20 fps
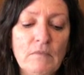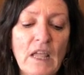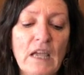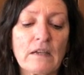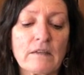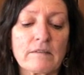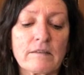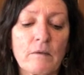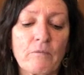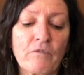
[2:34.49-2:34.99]

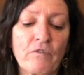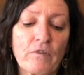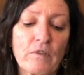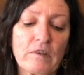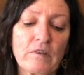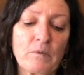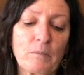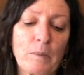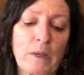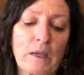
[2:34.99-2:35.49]
Except for
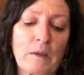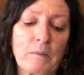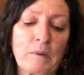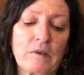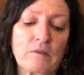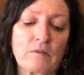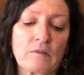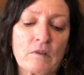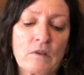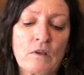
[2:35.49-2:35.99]
these
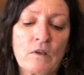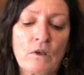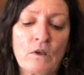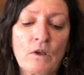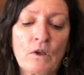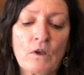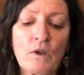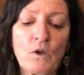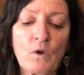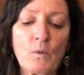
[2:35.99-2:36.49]
babies,
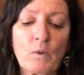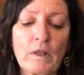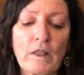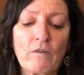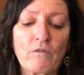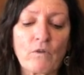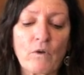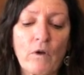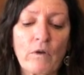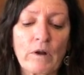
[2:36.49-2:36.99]
who will
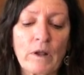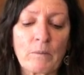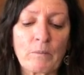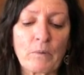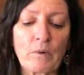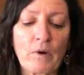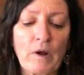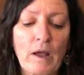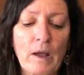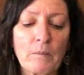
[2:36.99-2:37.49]
have grown up
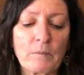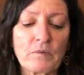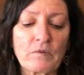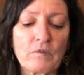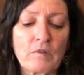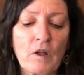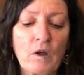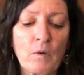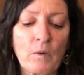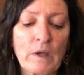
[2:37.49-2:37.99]
perhaps
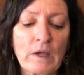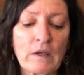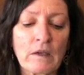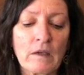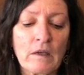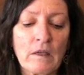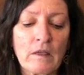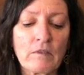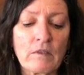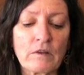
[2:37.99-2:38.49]
knowing
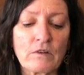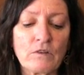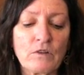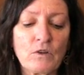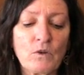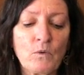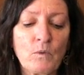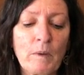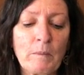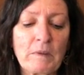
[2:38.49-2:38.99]
that
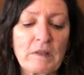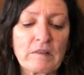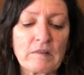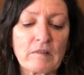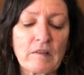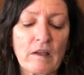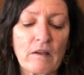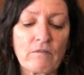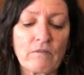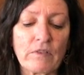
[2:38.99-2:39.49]
two women
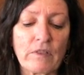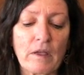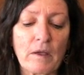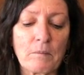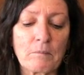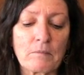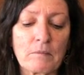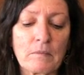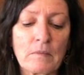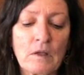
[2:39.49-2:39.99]
saved
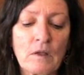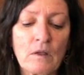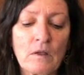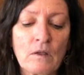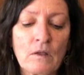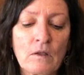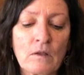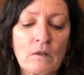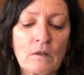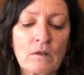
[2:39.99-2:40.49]
them,
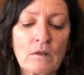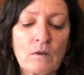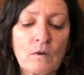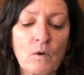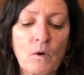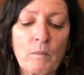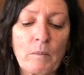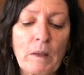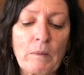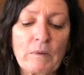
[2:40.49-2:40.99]

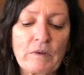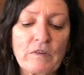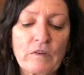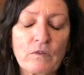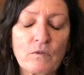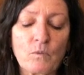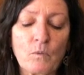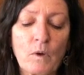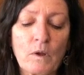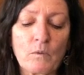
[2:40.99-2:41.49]
or maybe
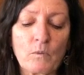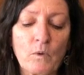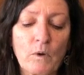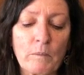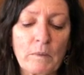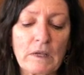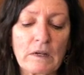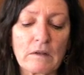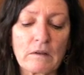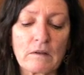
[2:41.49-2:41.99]
just one
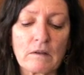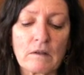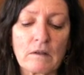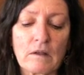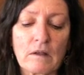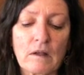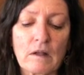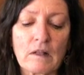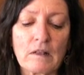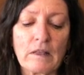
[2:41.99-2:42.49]
woman,
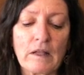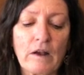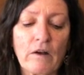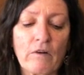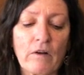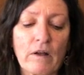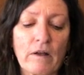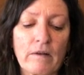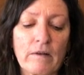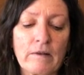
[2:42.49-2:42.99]

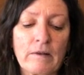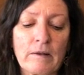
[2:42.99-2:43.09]
Clara.